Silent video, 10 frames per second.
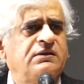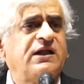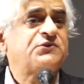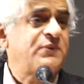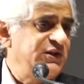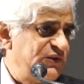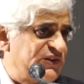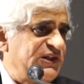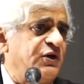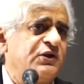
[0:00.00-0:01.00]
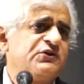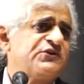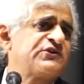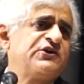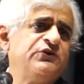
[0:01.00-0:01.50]
That's when you see all
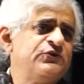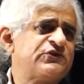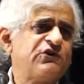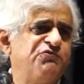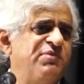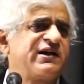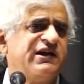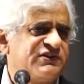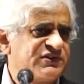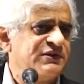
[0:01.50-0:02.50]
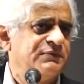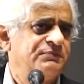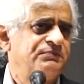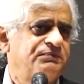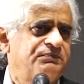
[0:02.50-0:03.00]
those queues of
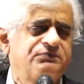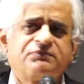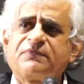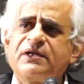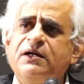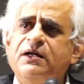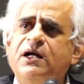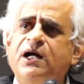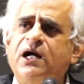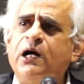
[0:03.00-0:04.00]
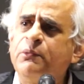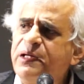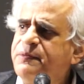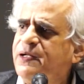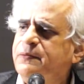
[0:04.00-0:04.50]
buckets.
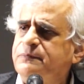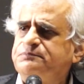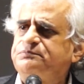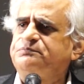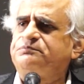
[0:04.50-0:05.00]
However,